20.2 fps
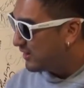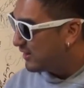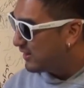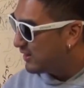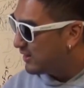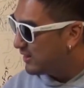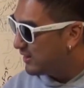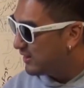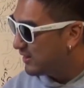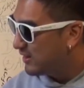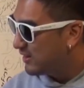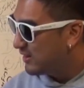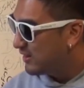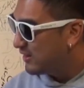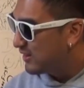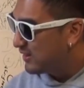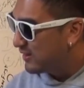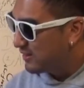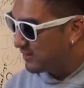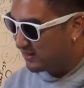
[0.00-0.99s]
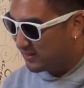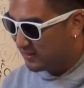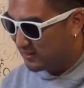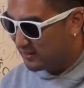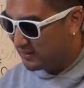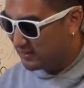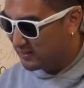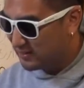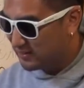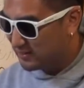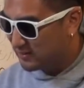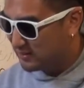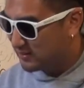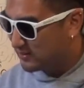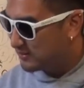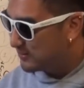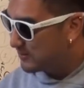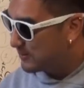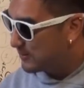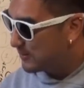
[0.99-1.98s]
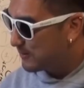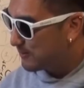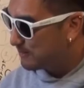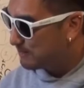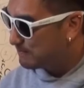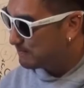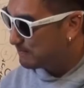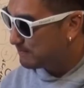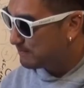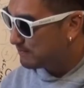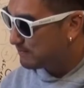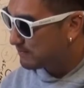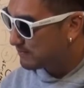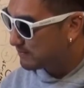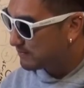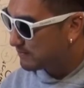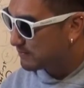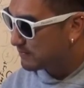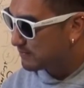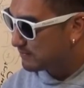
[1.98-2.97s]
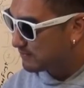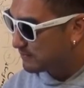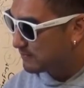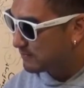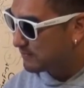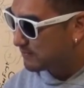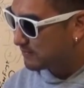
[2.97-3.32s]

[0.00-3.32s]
(not speaking)